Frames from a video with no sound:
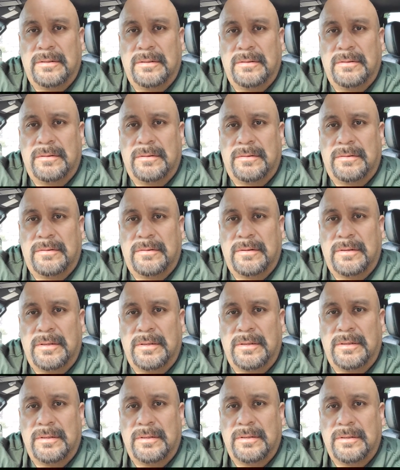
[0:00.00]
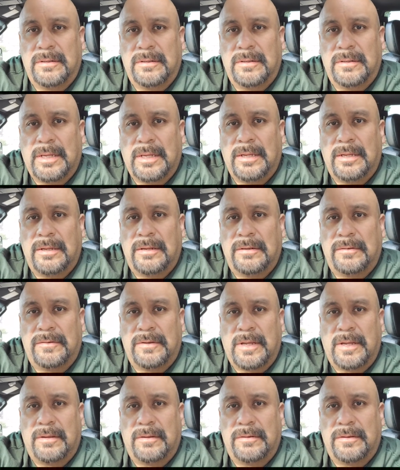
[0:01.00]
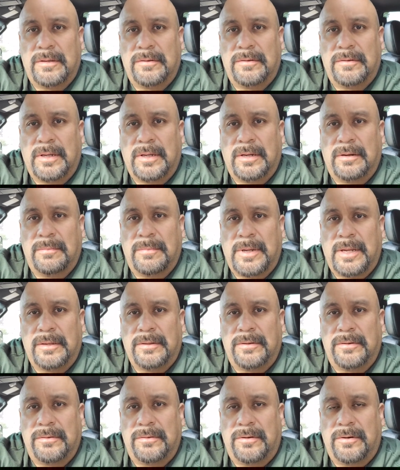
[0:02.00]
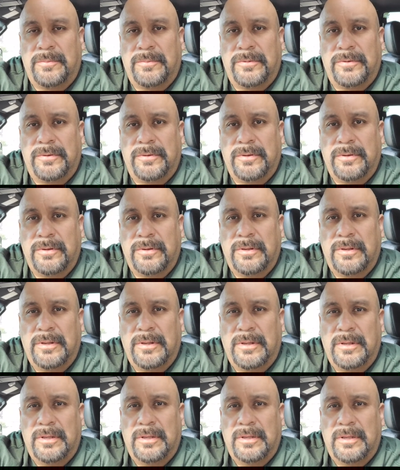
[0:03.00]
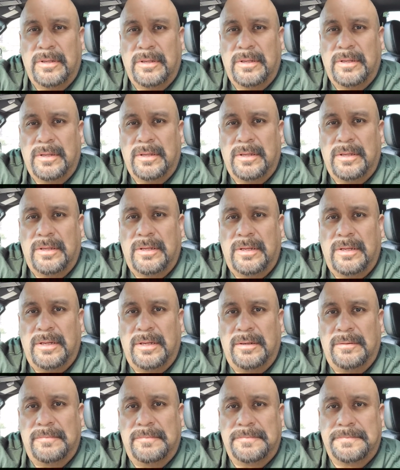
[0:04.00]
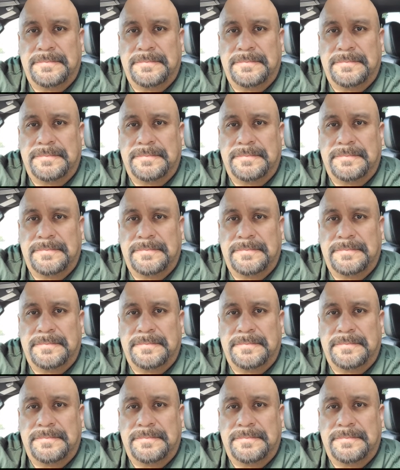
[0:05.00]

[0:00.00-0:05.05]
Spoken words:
Let's see. Yeah, so things are getting back to normal. Um,